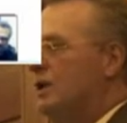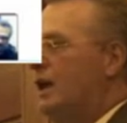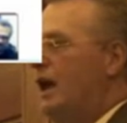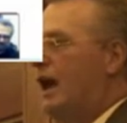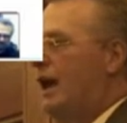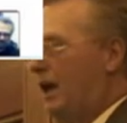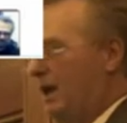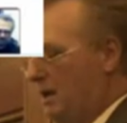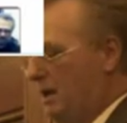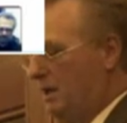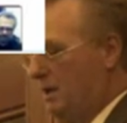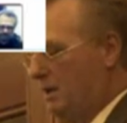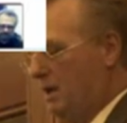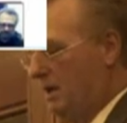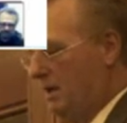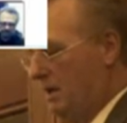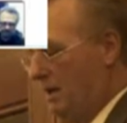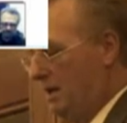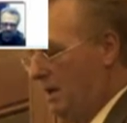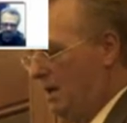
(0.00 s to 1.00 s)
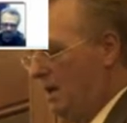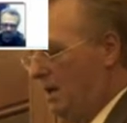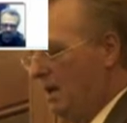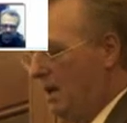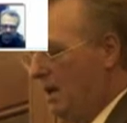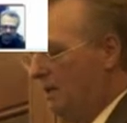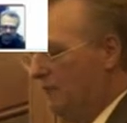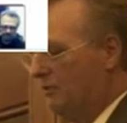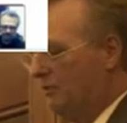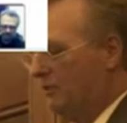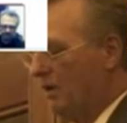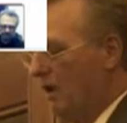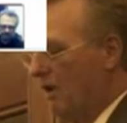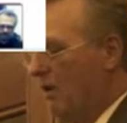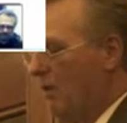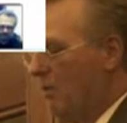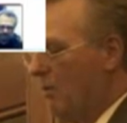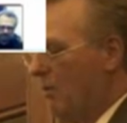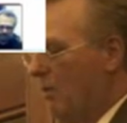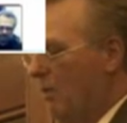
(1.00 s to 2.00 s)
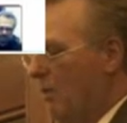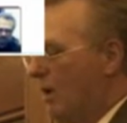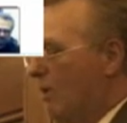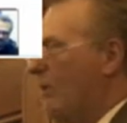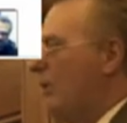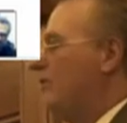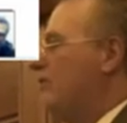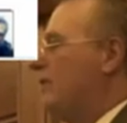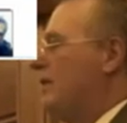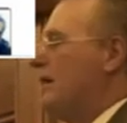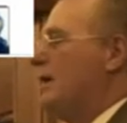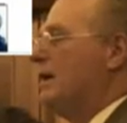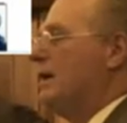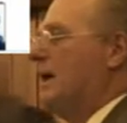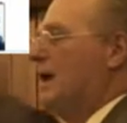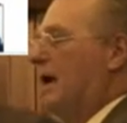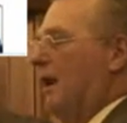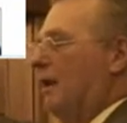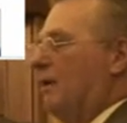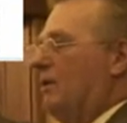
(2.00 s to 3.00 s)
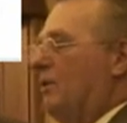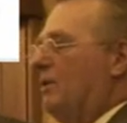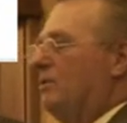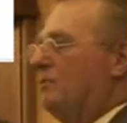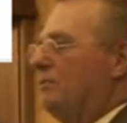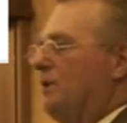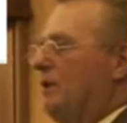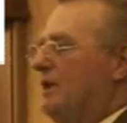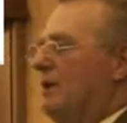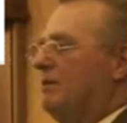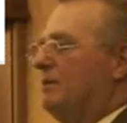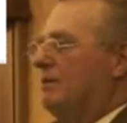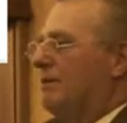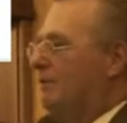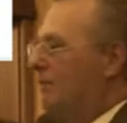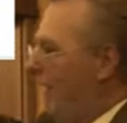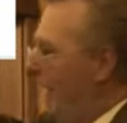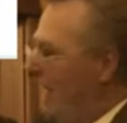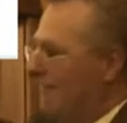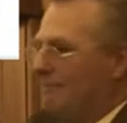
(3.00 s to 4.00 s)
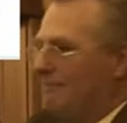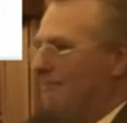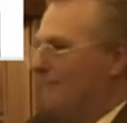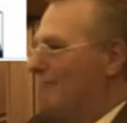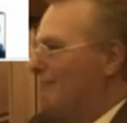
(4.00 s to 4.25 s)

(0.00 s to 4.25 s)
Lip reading: today. And so what do we see again? We see that